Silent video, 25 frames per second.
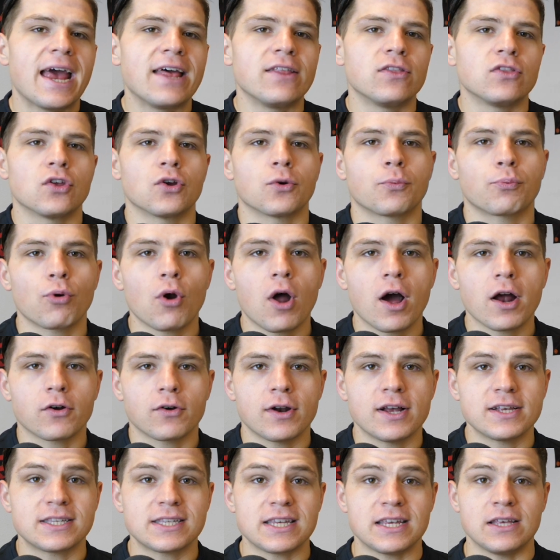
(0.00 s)
and their
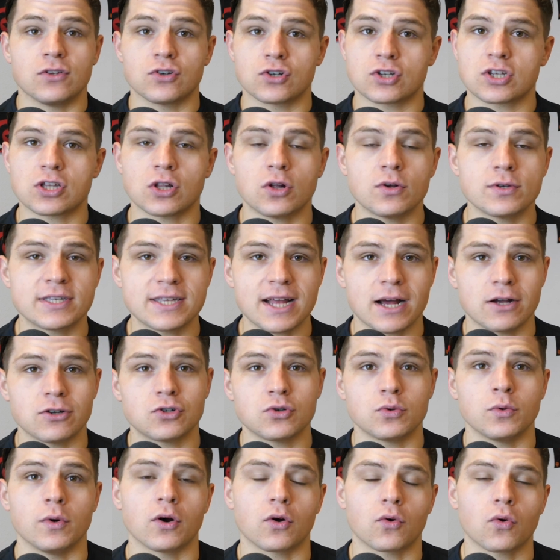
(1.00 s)
progress either slows down
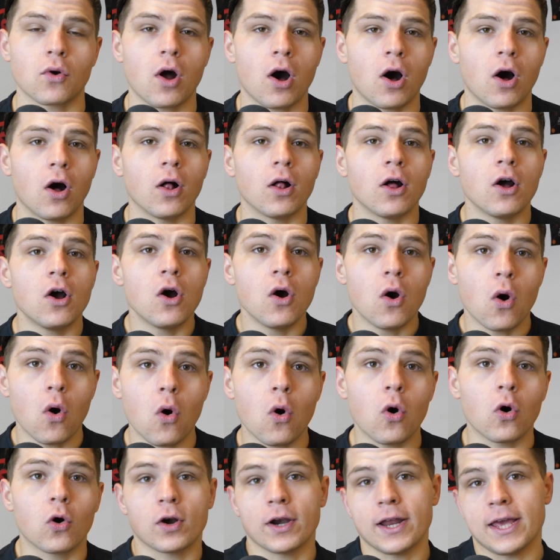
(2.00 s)
to a crawl
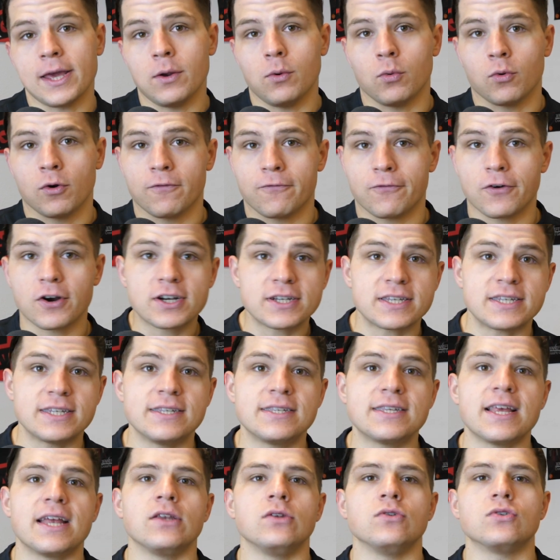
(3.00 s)
or it
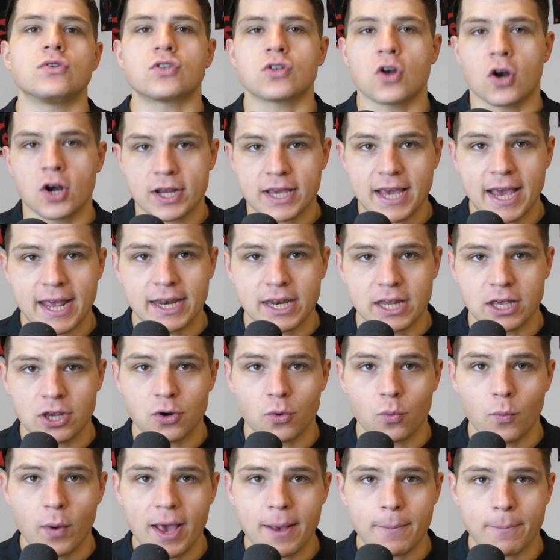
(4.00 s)
reverses and you start gaining
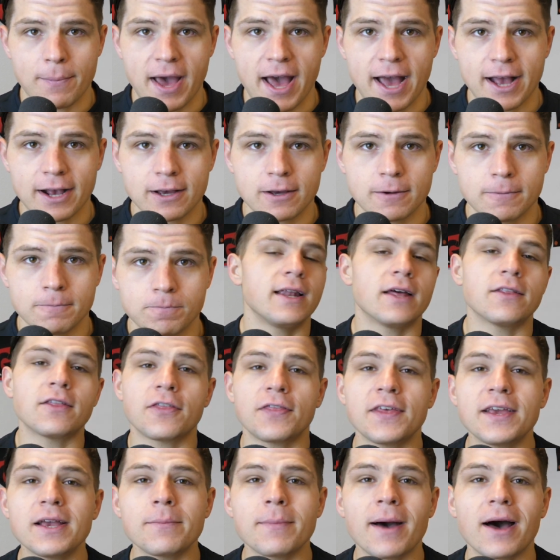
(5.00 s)
your weight back. Now,
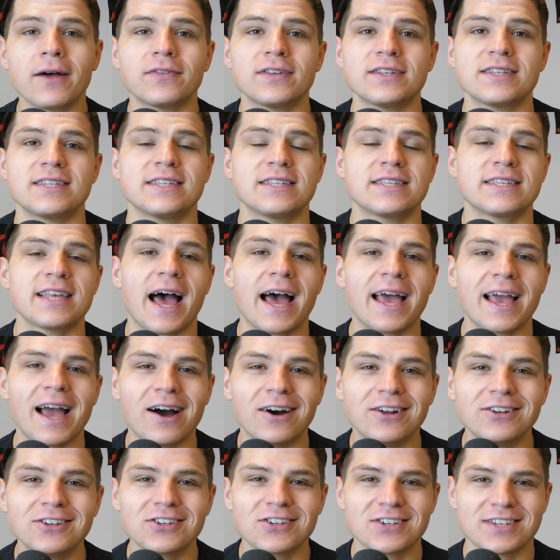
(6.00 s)
the thing about this is I
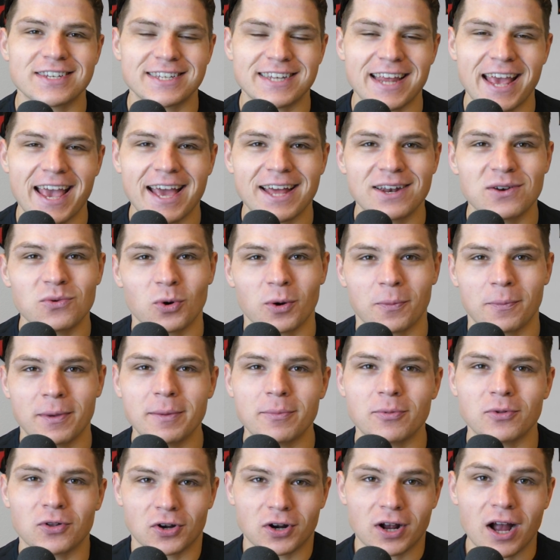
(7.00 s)
understand where
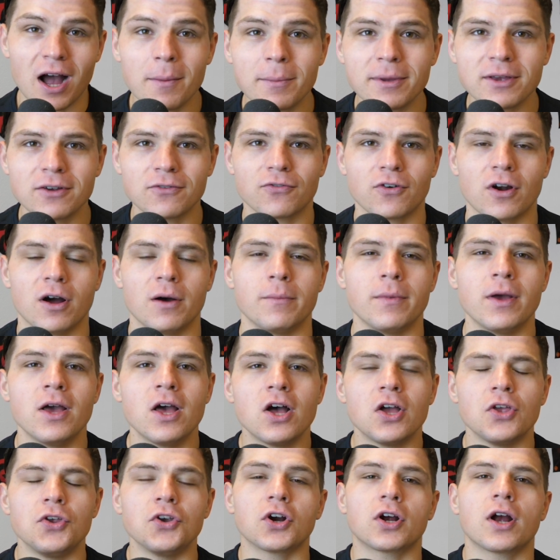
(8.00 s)
people are coming from.
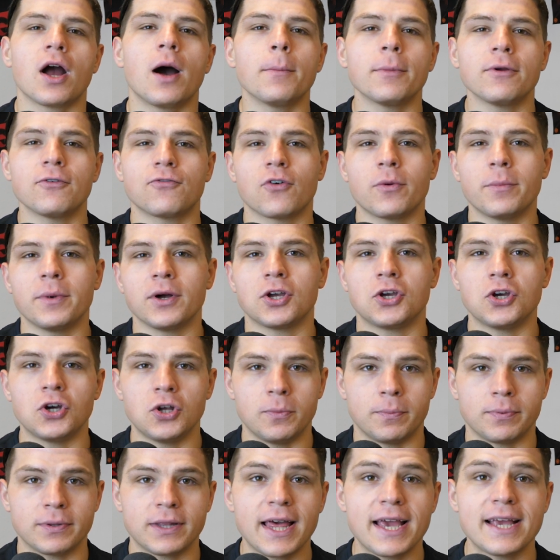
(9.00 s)
You're coming from a
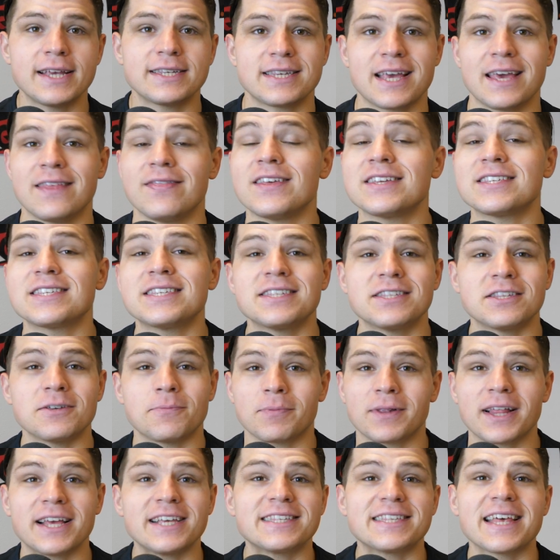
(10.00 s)
good place, and this is the
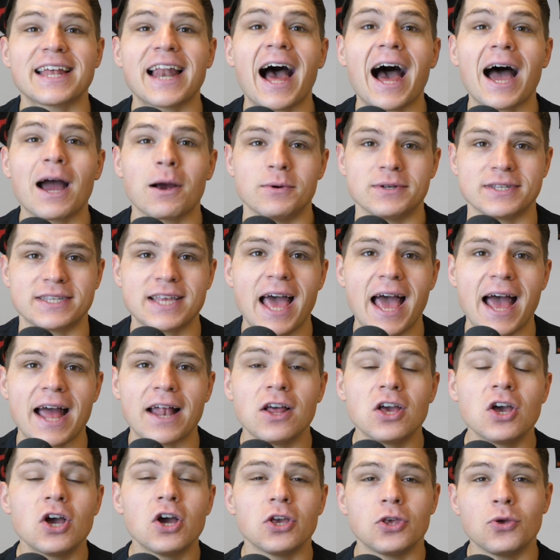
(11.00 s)
place that I was
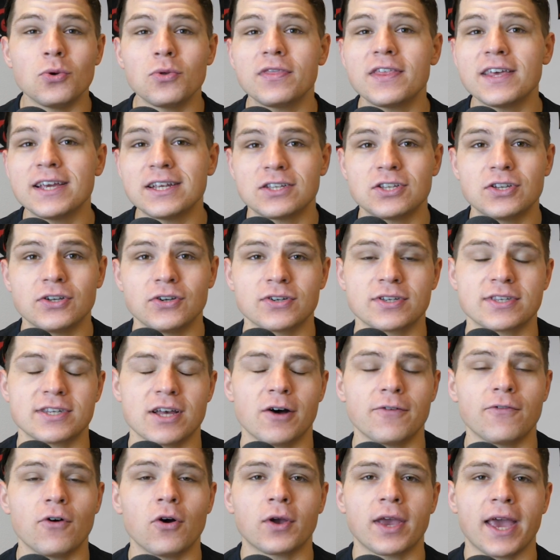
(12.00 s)
at. You think to
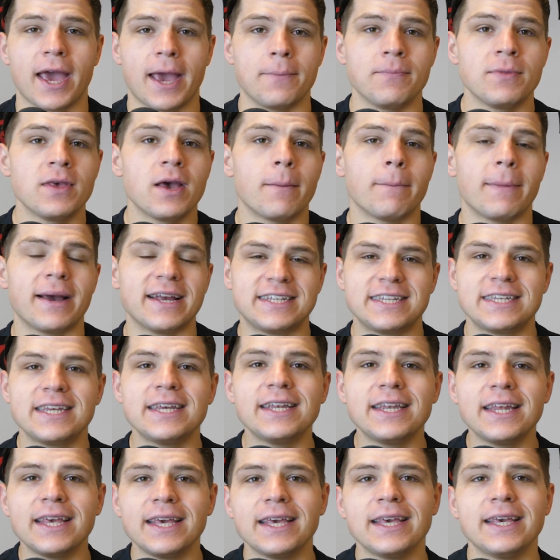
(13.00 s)
yourself, okay, my
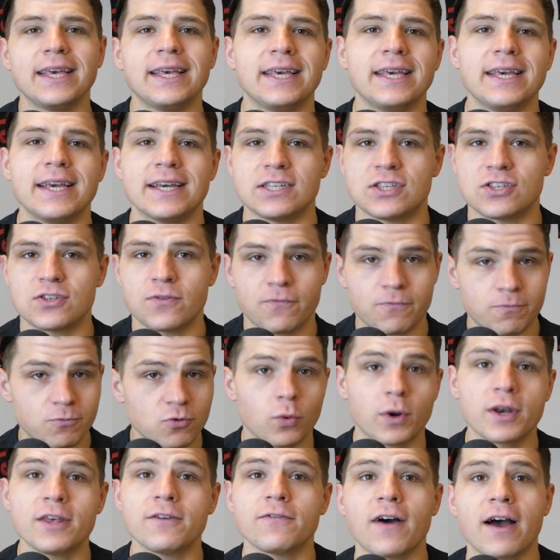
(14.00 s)
TDEE is
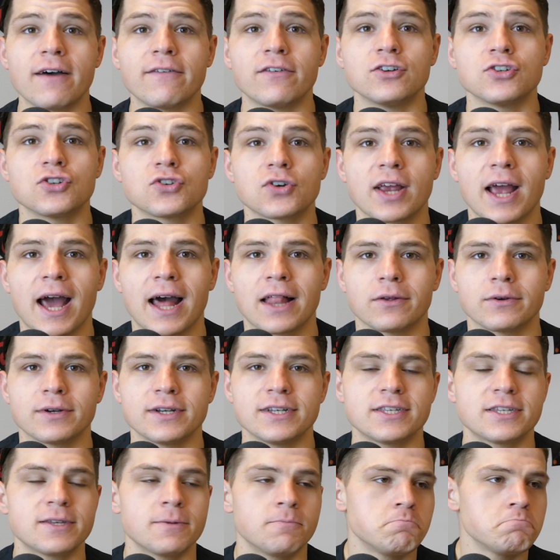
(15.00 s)
2,500
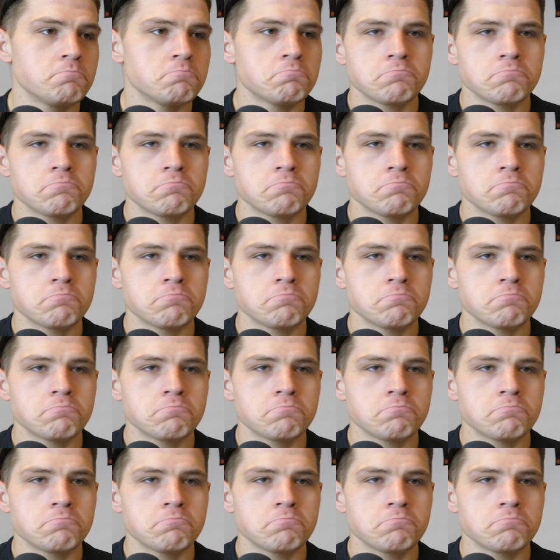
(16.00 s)
calories.